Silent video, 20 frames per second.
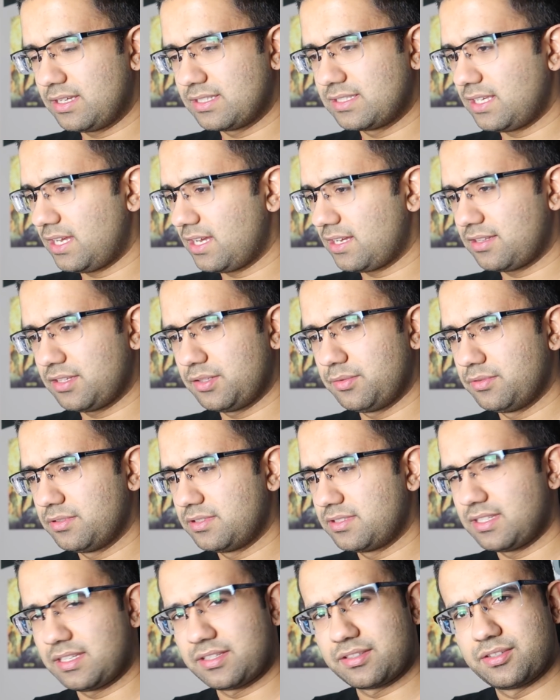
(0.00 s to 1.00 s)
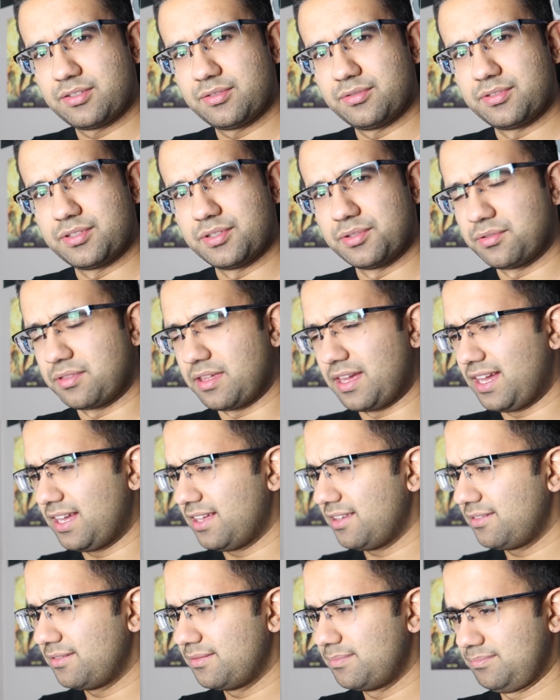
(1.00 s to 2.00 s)
exactly would Senku do
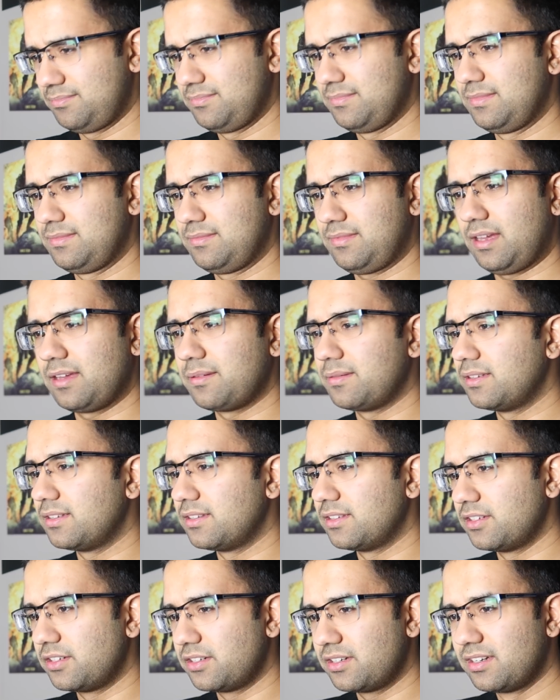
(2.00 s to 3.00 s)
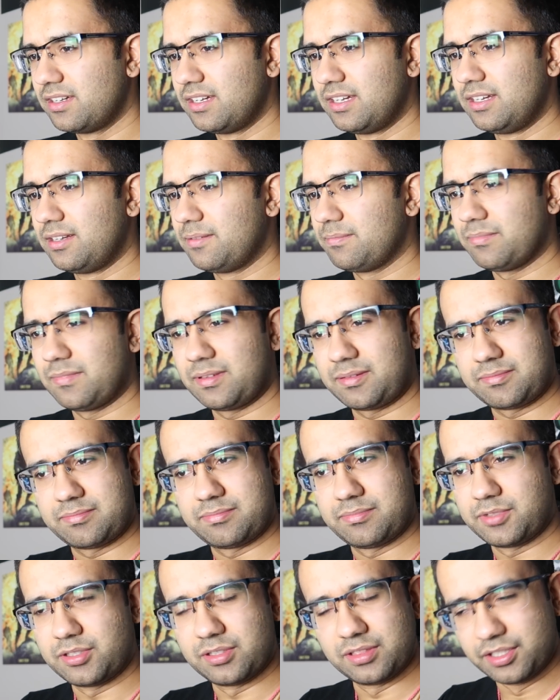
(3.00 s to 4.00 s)
that? I mean, they're
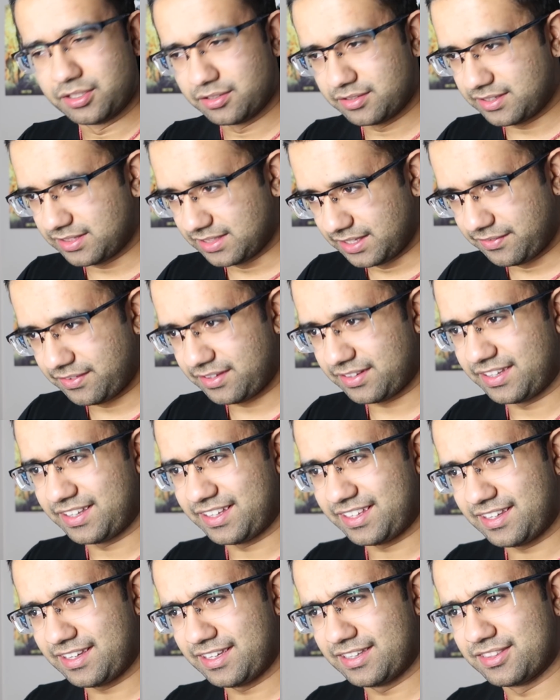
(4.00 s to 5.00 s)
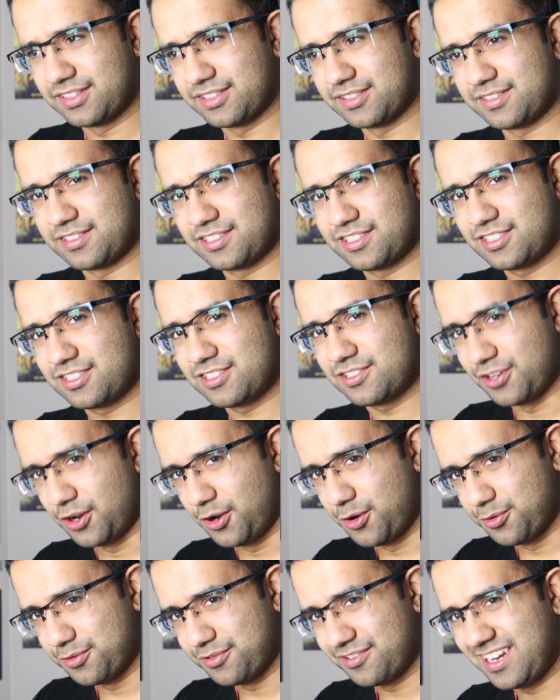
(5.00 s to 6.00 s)
literally living like in the
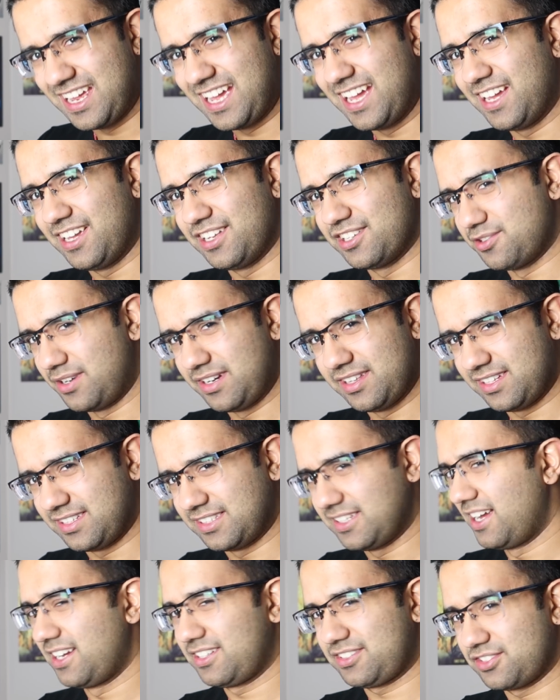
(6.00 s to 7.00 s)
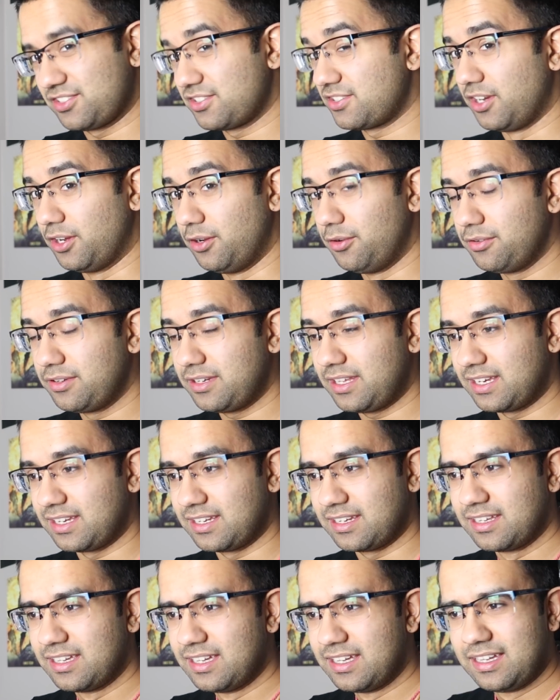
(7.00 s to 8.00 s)
Stone Age, right? Like Dr. Stone,
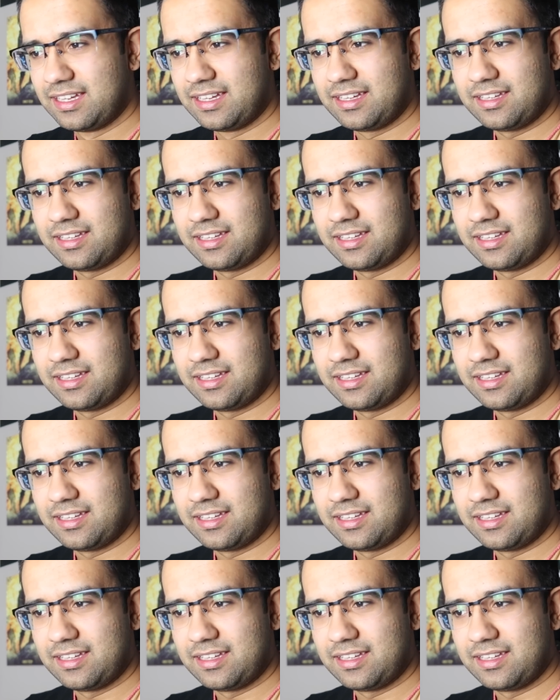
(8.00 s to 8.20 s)
and